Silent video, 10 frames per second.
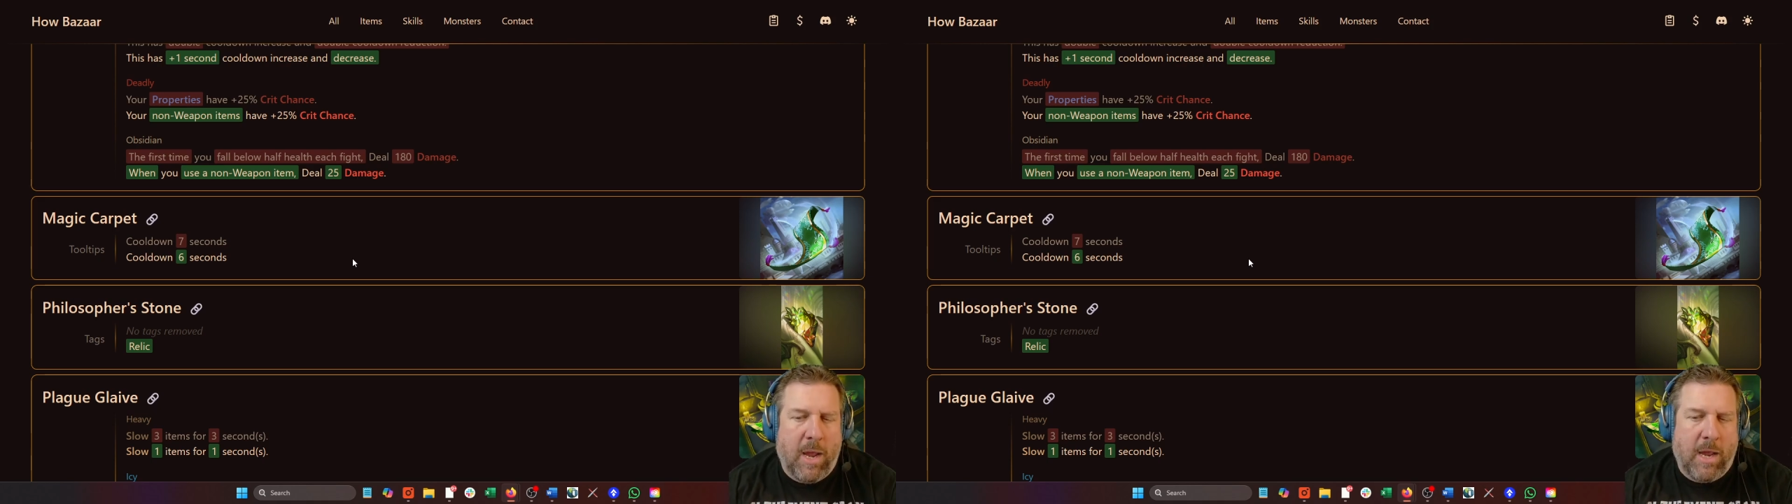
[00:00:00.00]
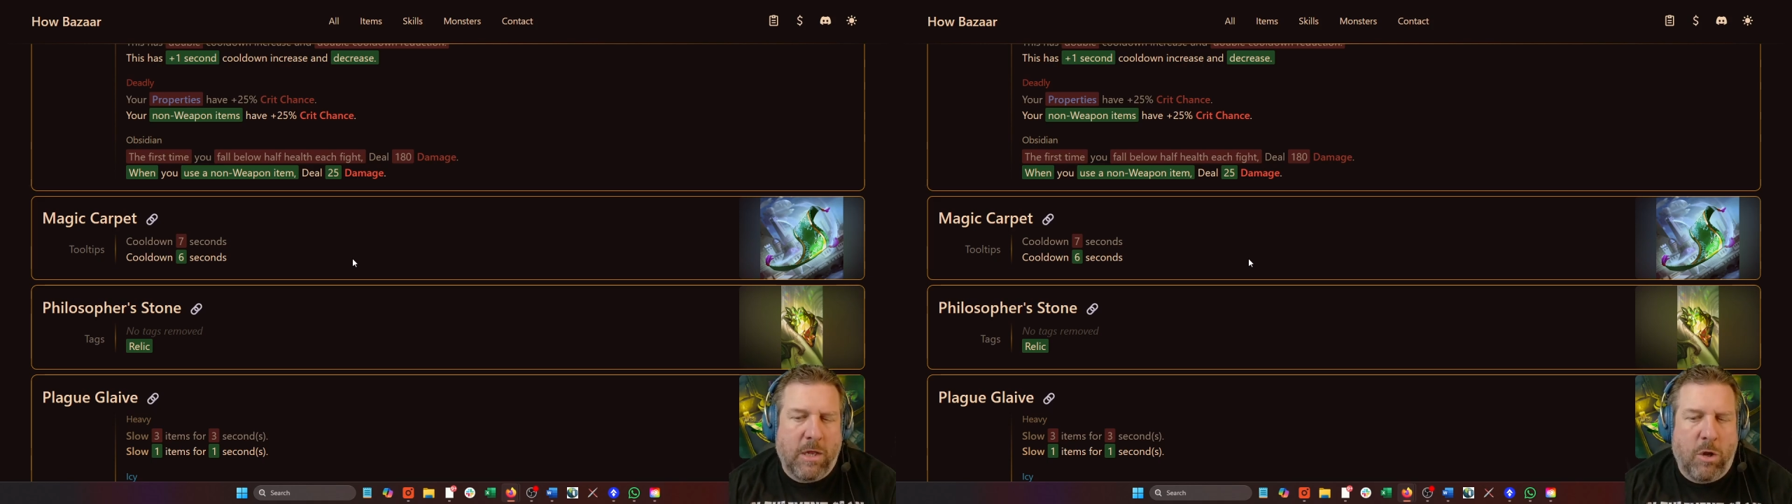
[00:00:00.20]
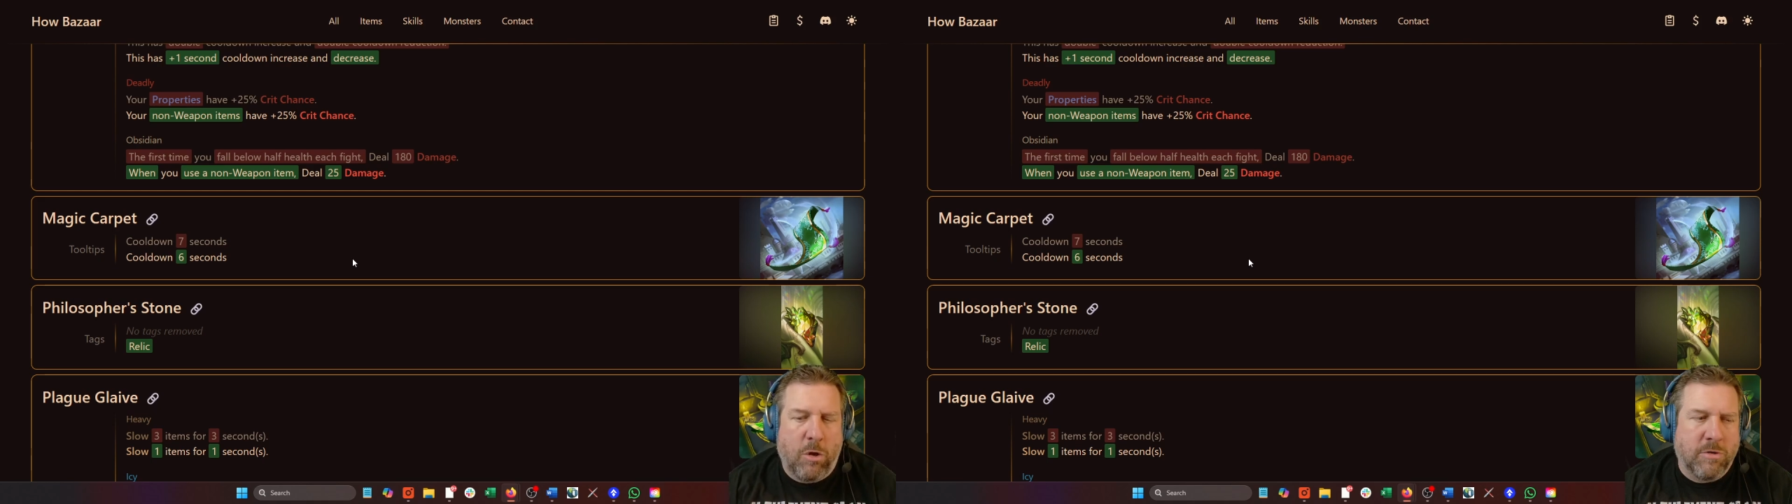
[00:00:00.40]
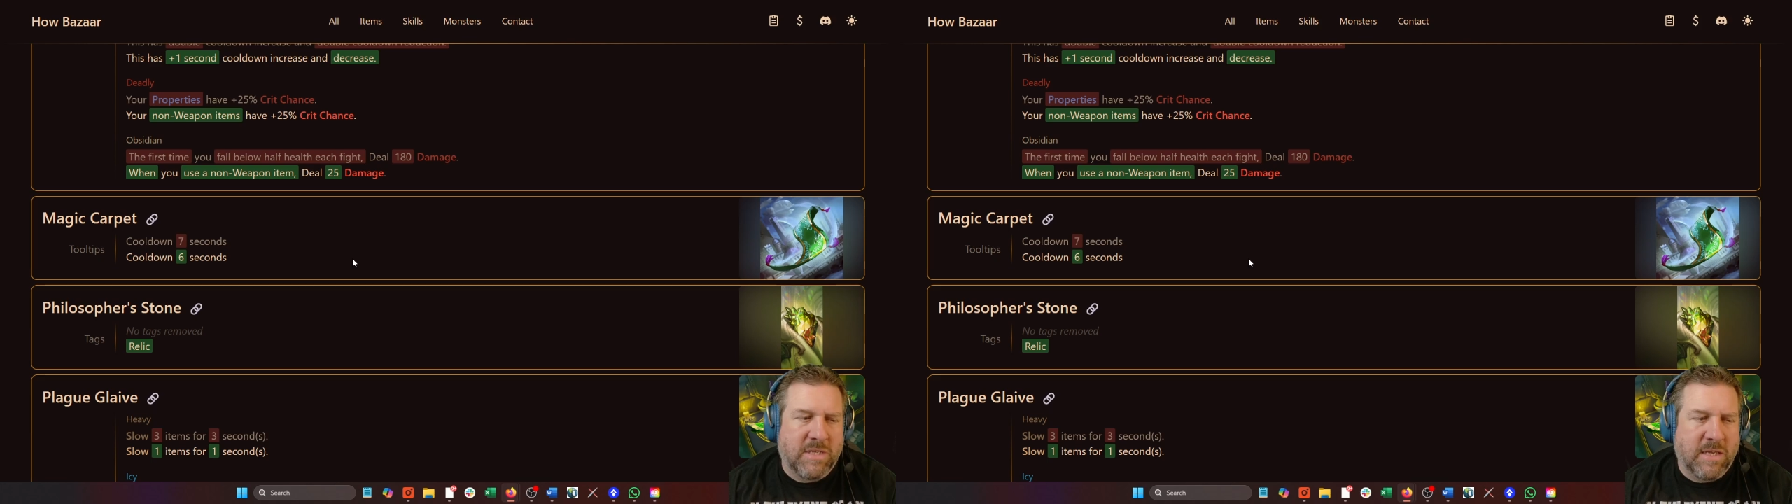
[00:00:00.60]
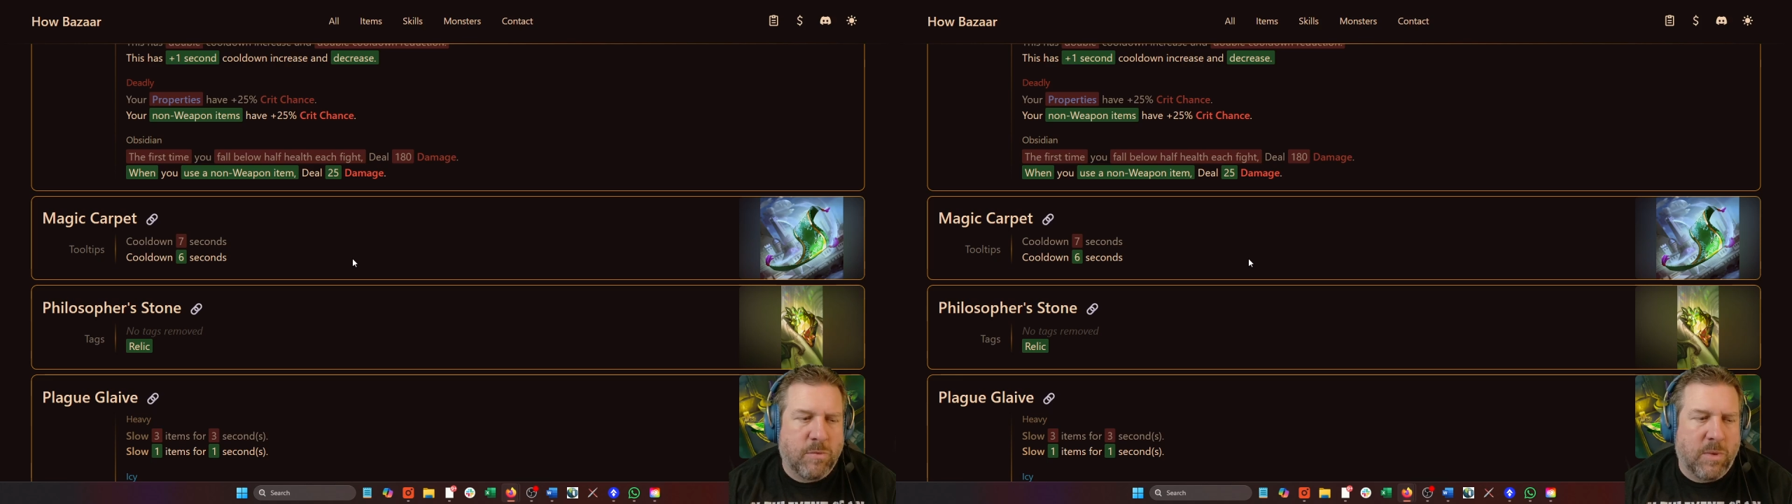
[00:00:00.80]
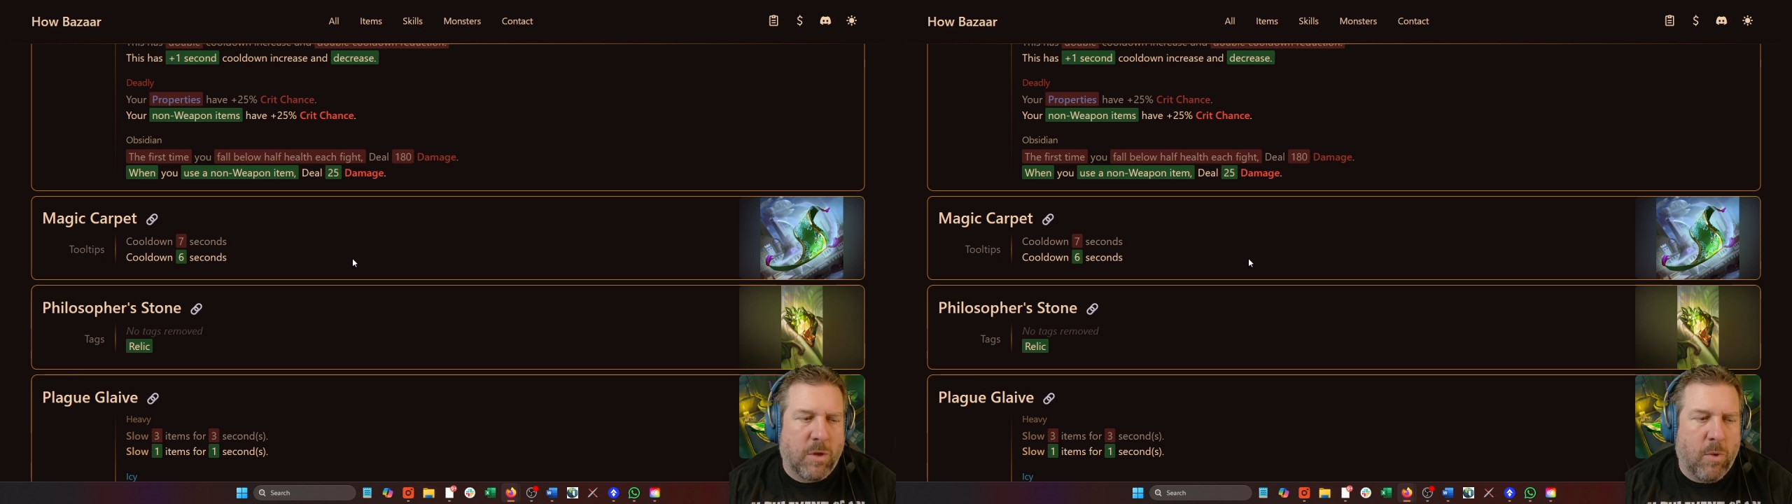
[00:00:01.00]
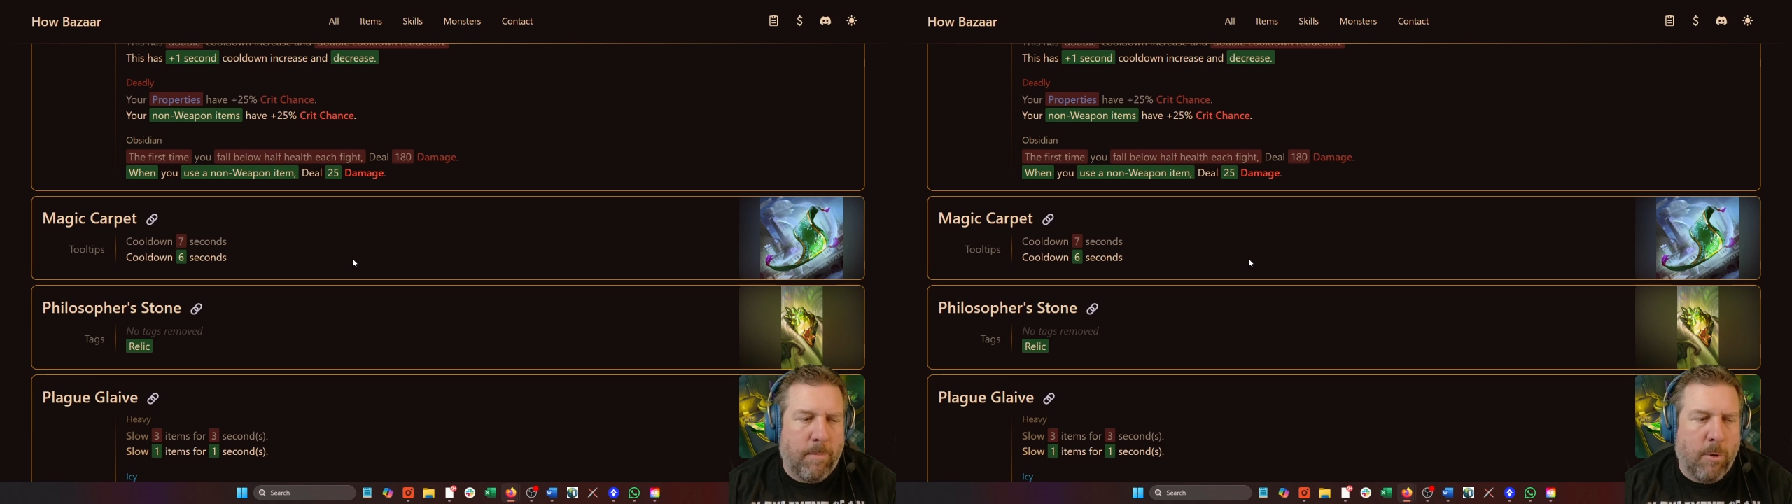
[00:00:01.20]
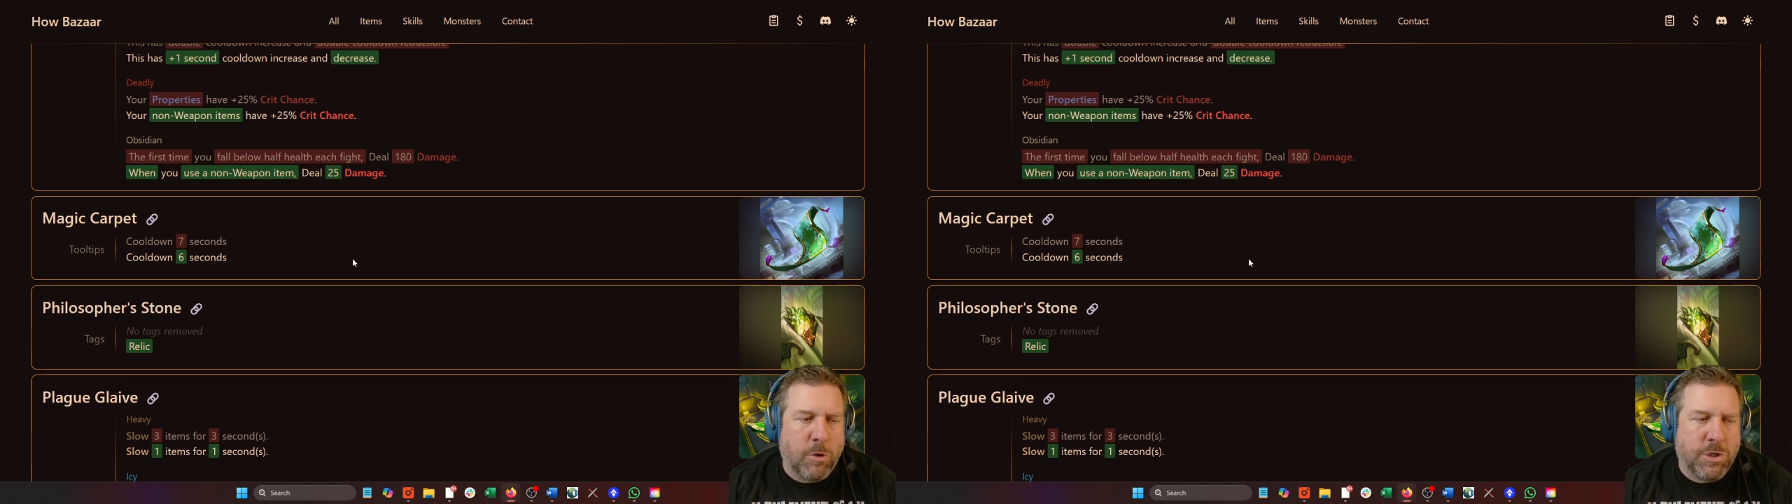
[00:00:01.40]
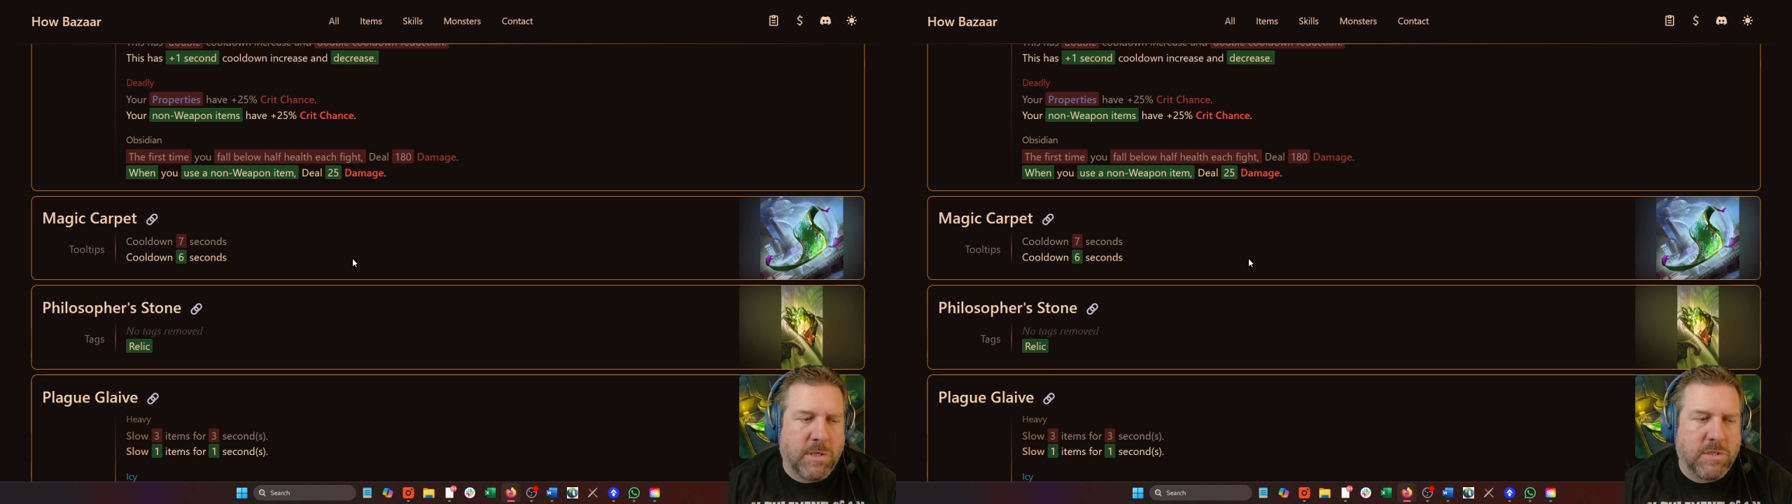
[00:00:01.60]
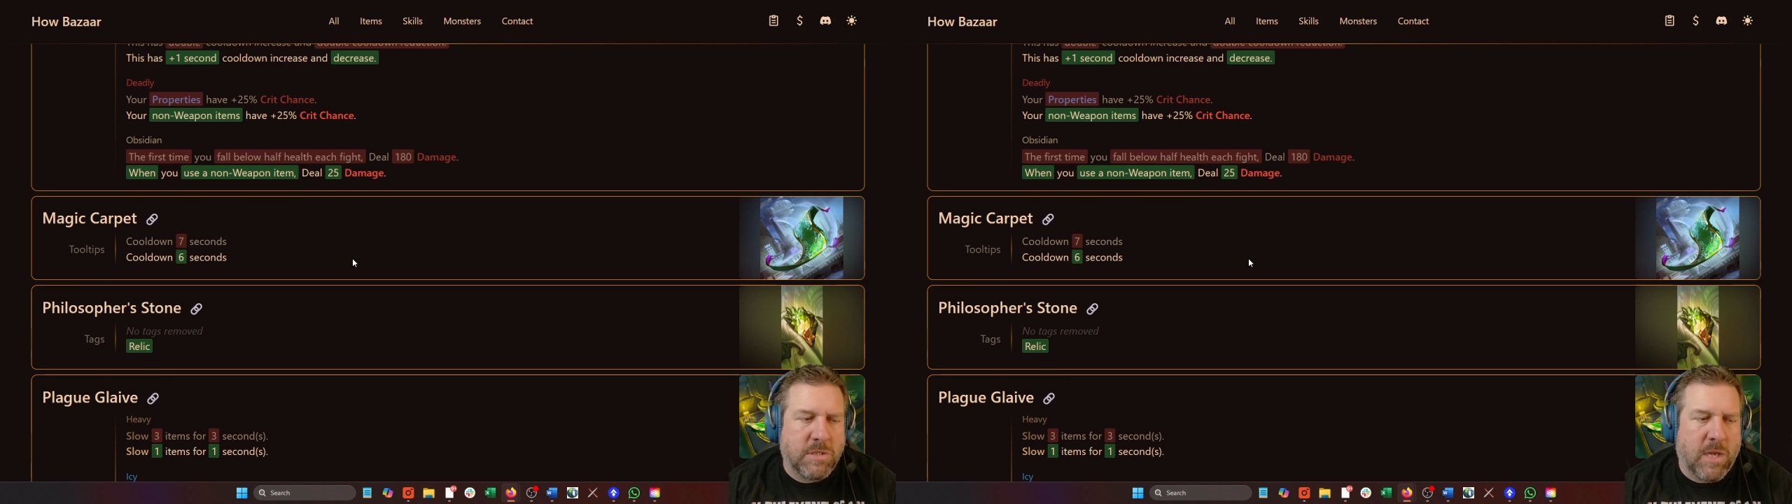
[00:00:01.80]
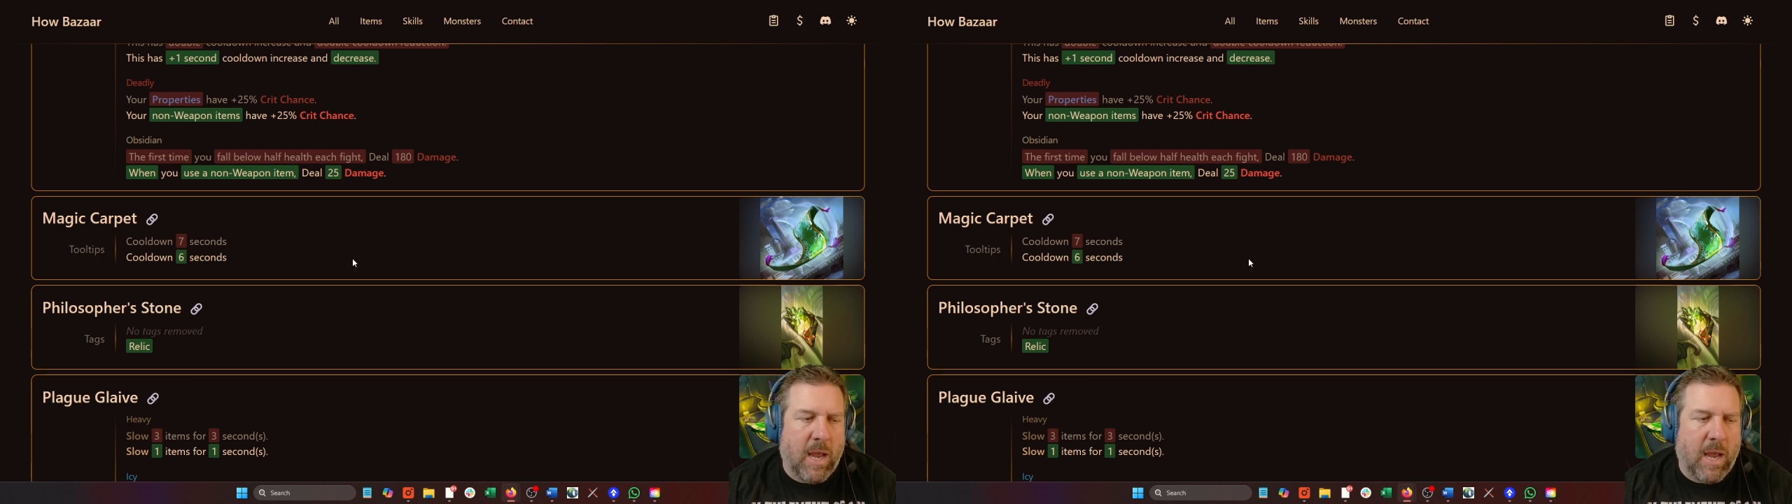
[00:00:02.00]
You use this with the crit potions